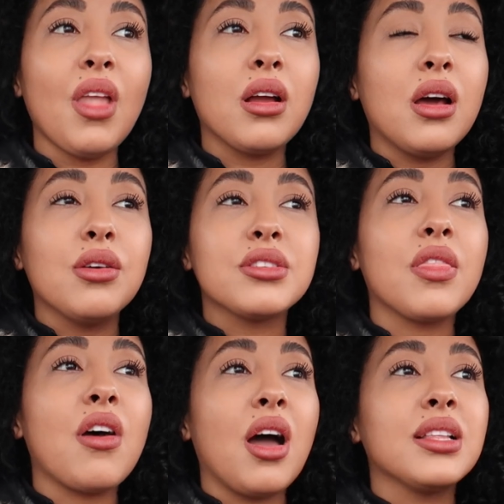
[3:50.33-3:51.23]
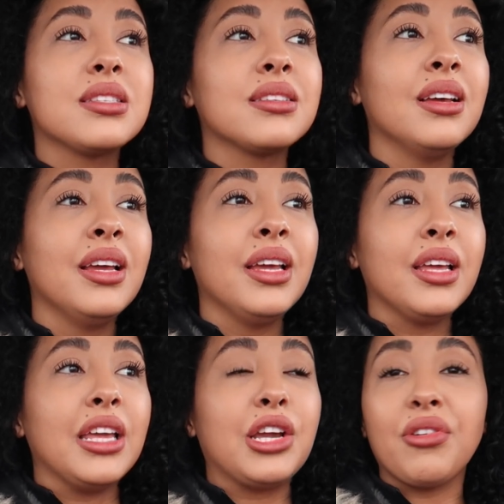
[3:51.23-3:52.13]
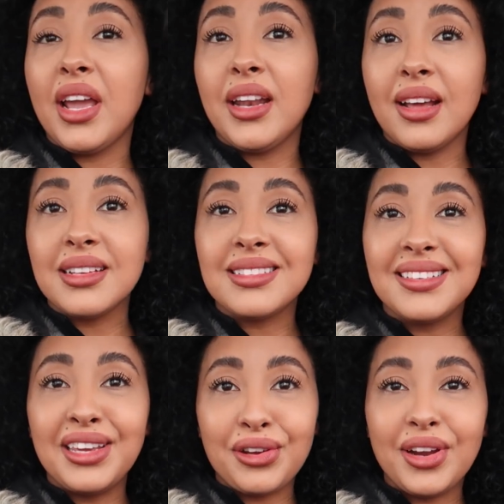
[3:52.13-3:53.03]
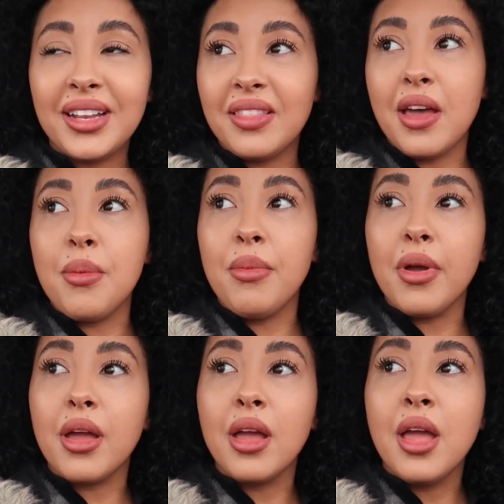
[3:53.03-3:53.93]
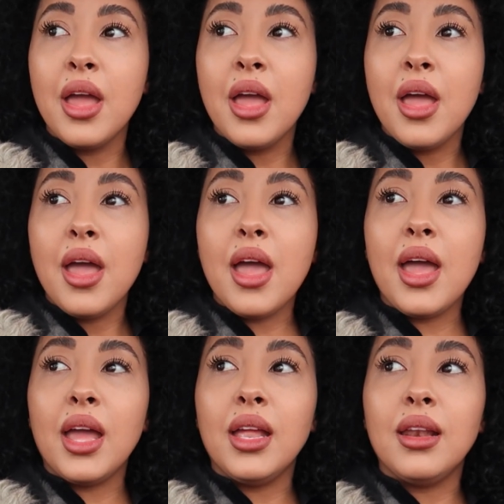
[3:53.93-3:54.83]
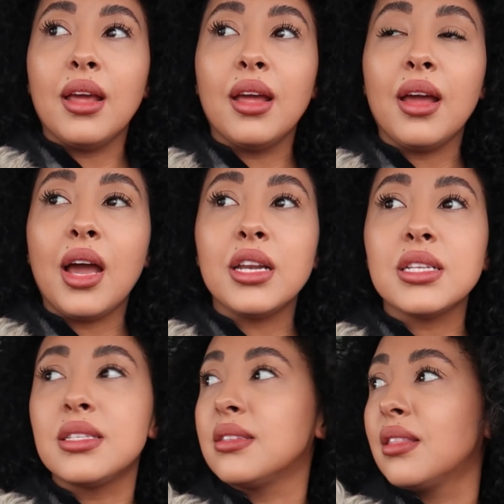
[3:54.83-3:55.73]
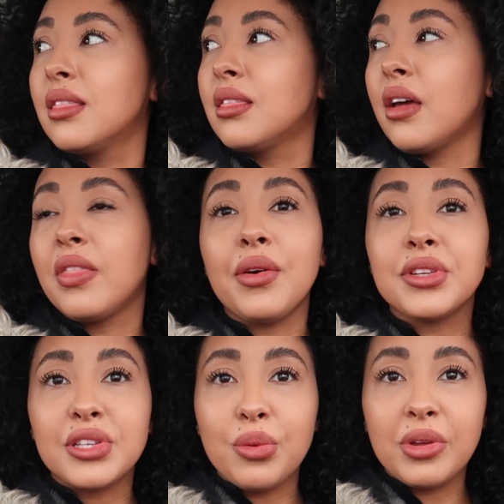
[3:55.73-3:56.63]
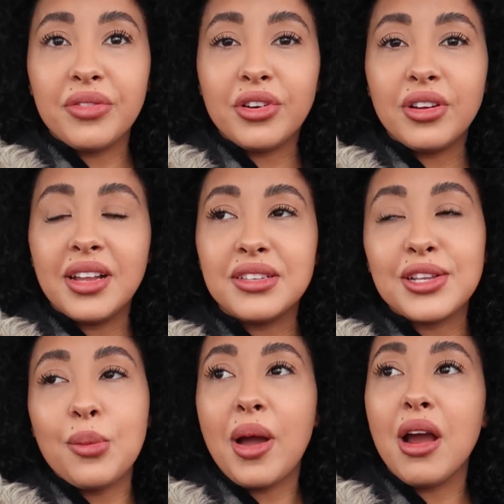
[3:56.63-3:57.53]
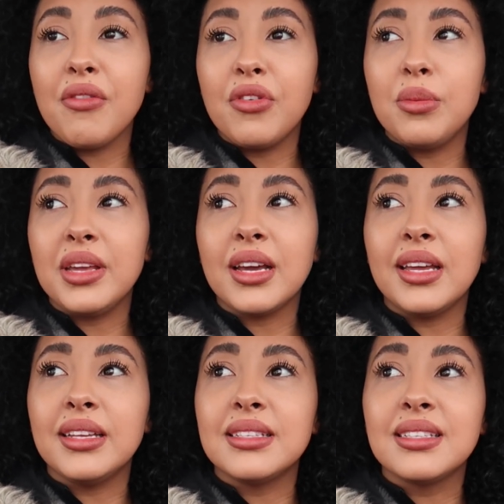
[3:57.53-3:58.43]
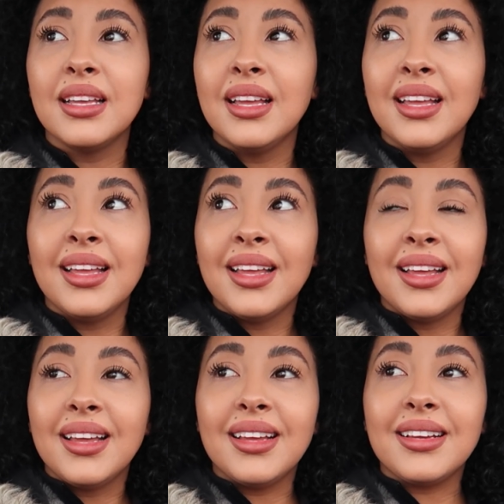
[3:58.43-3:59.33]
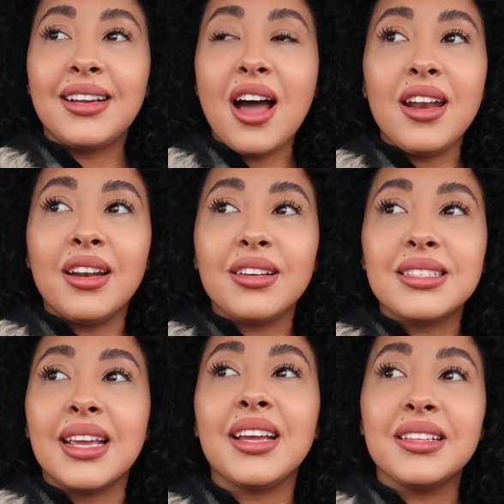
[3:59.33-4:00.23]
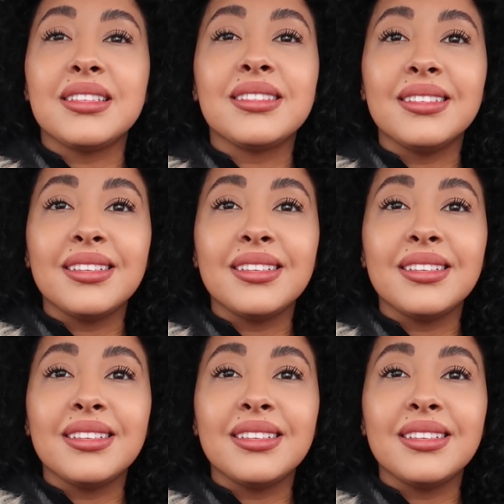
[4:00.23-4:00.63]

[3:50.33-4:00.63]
God knows our thoughts. He created us. He created them. And I just thought that was so beautiful and so powerful, because God understands